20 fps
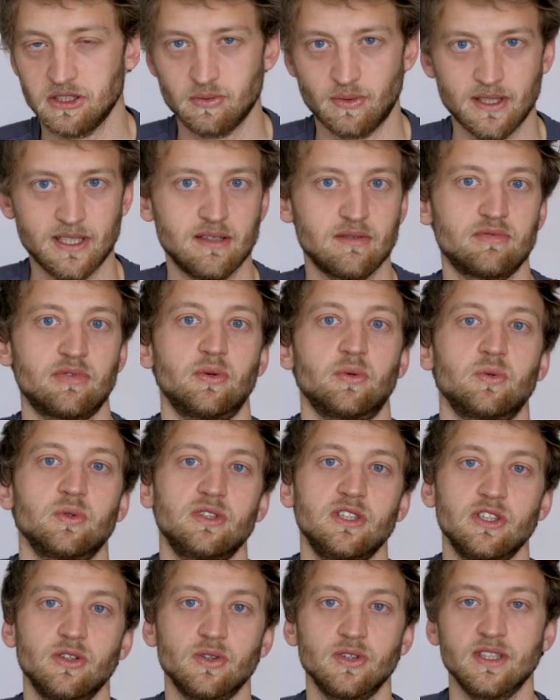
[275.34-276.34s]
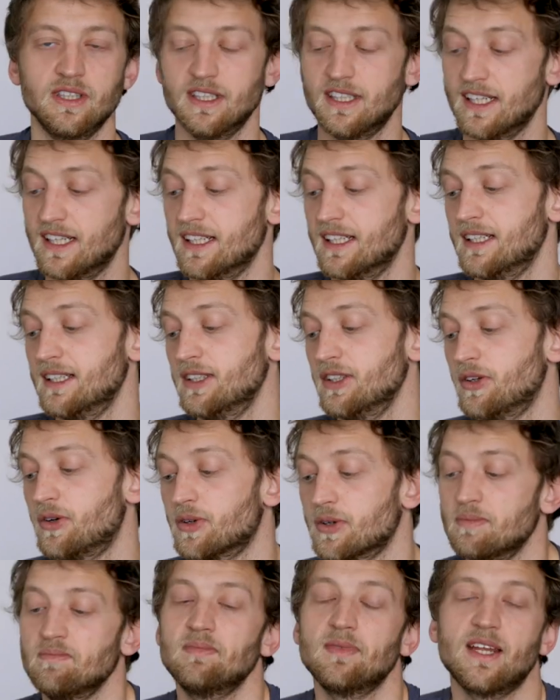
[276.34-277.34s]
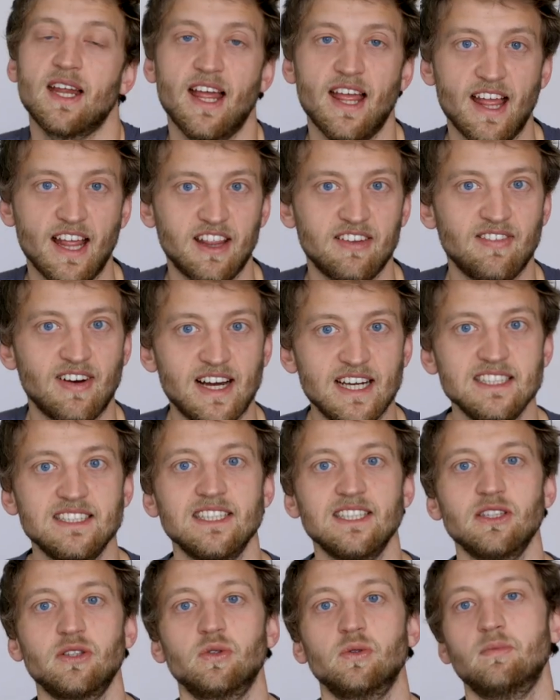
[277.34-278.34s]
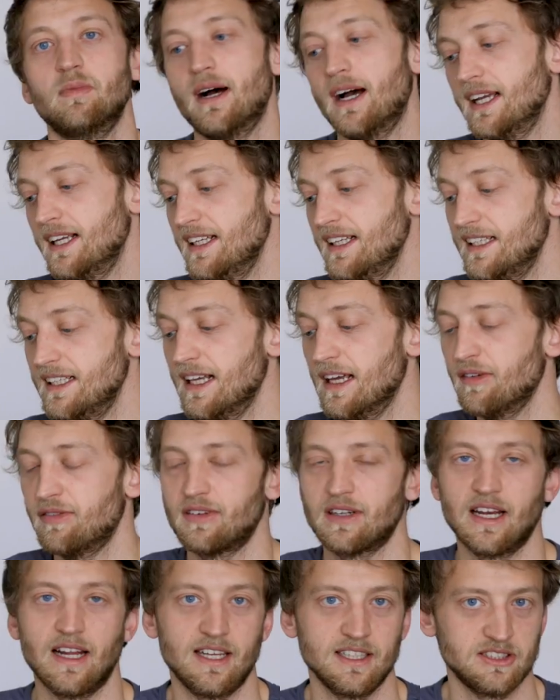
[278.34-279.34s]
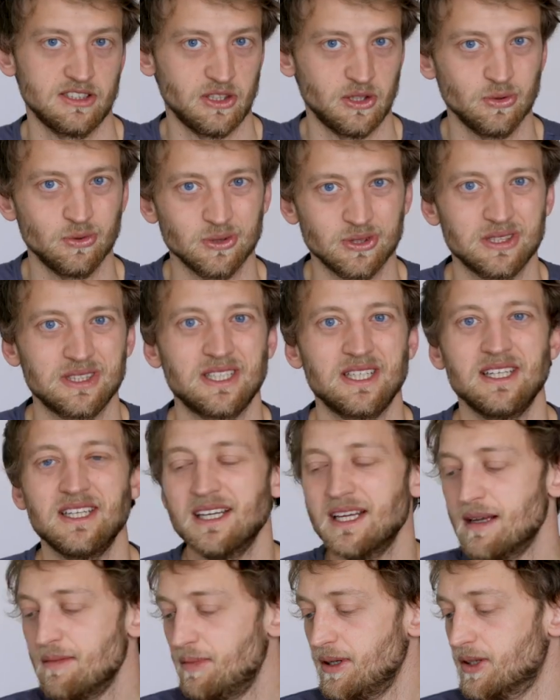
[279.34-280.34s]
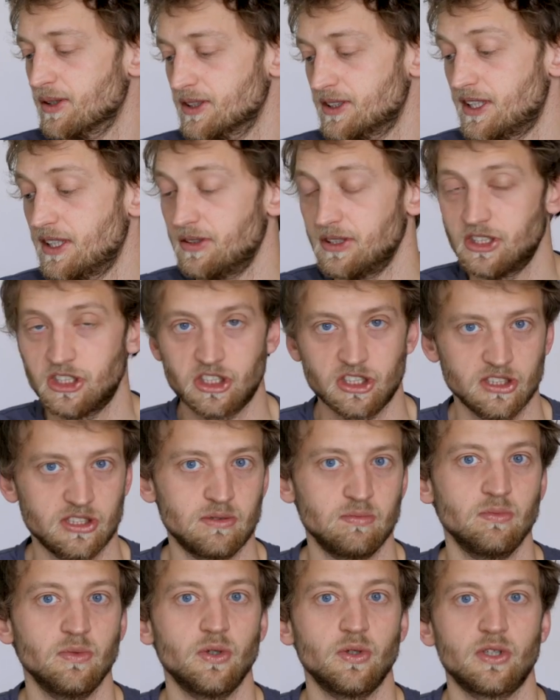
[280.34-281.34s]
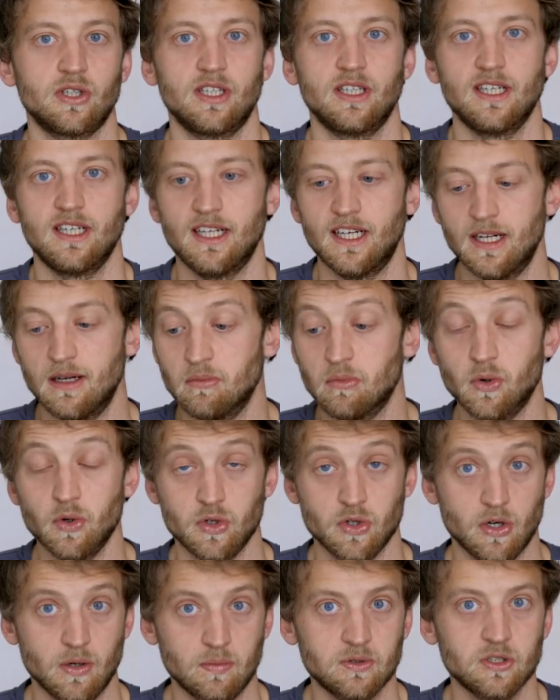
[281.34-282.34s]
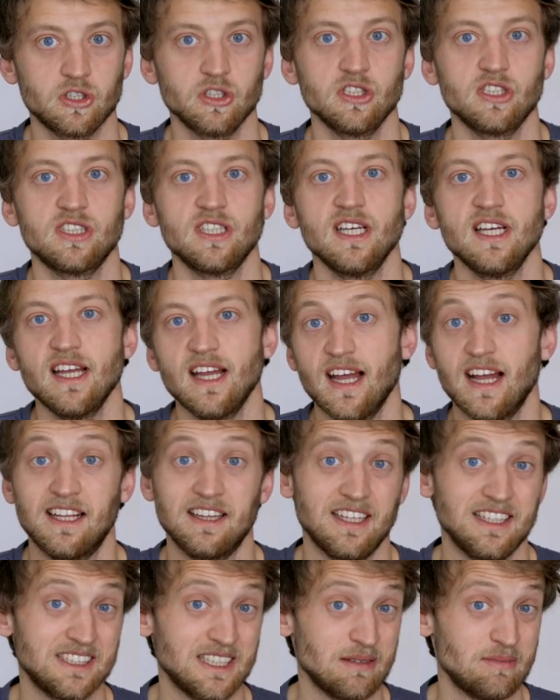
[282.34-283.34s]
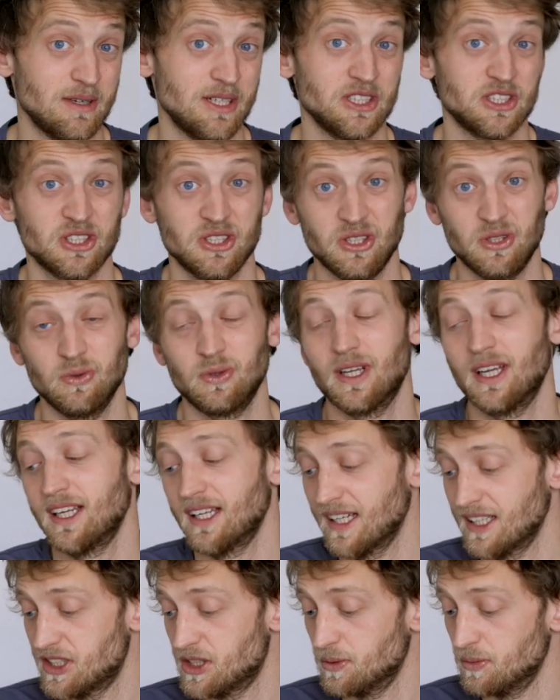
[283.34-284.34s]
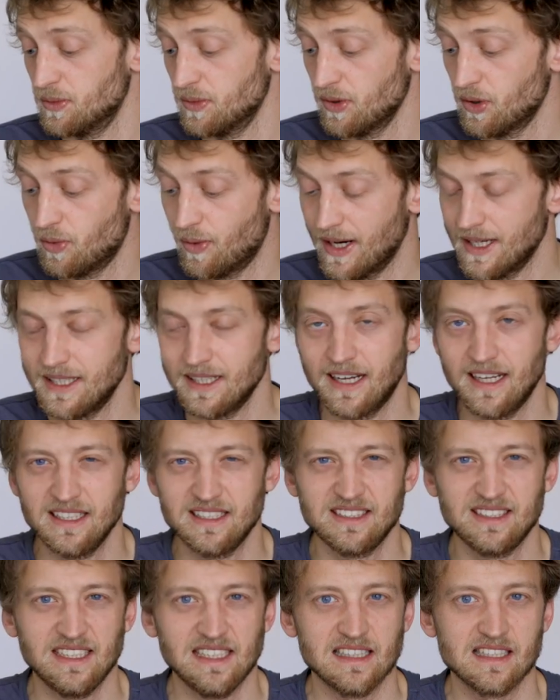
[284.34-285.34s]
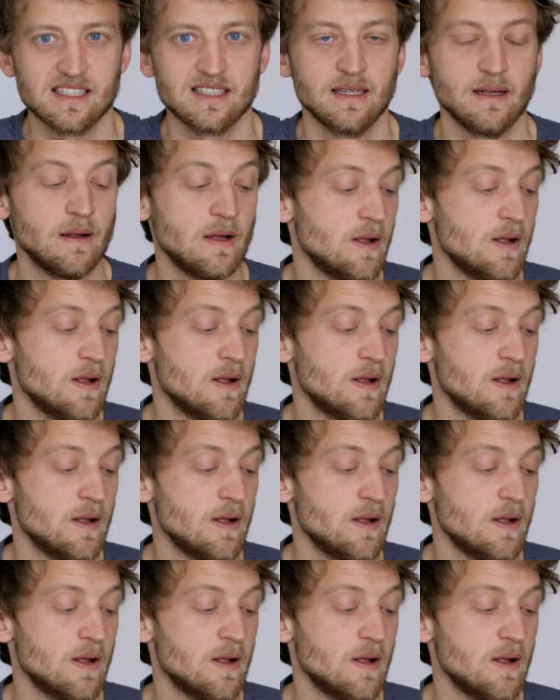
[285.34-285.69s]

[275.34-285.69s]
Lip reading: is why I'm focusing on advising to buy EF glass used, because there is just more options. And as I mentioned, you can get some quite nice deals.